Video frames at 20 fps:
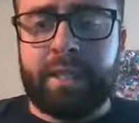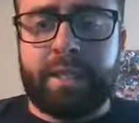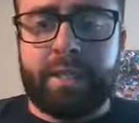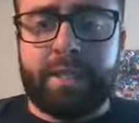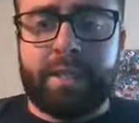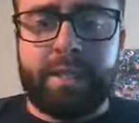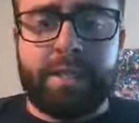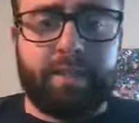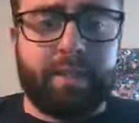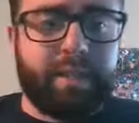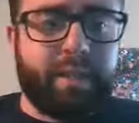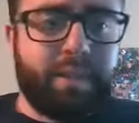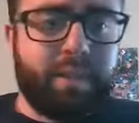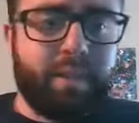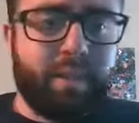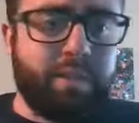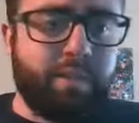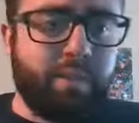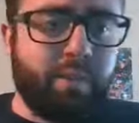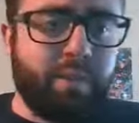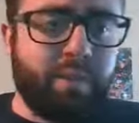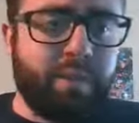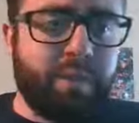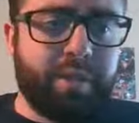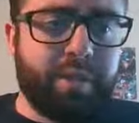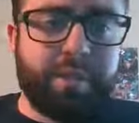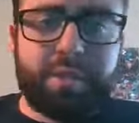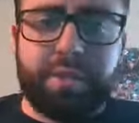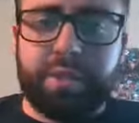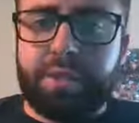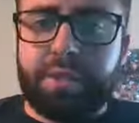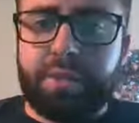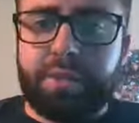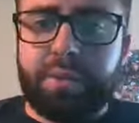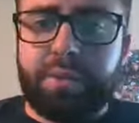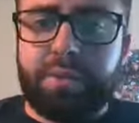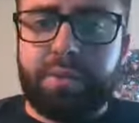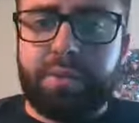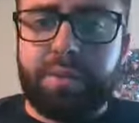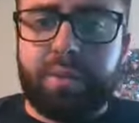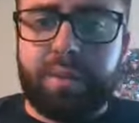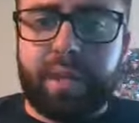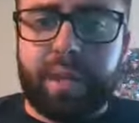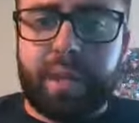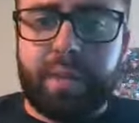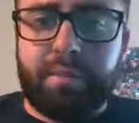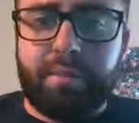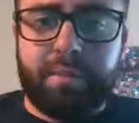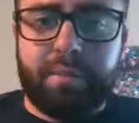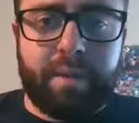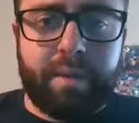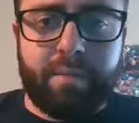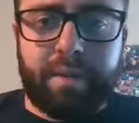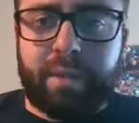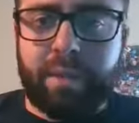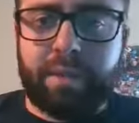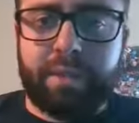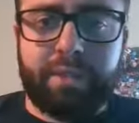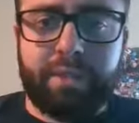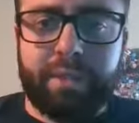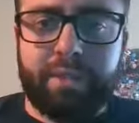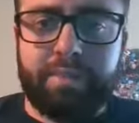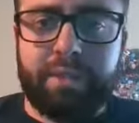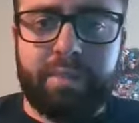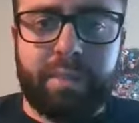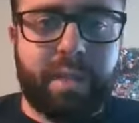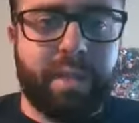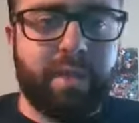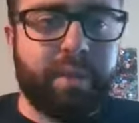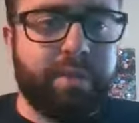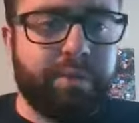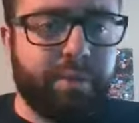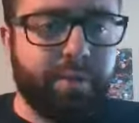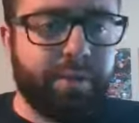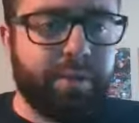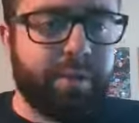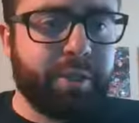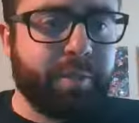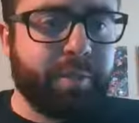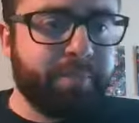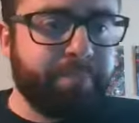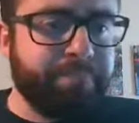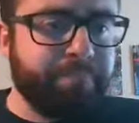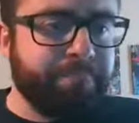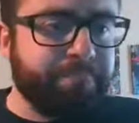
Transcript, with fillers: you know, I think the more things you can do and by yourself, the better for sure.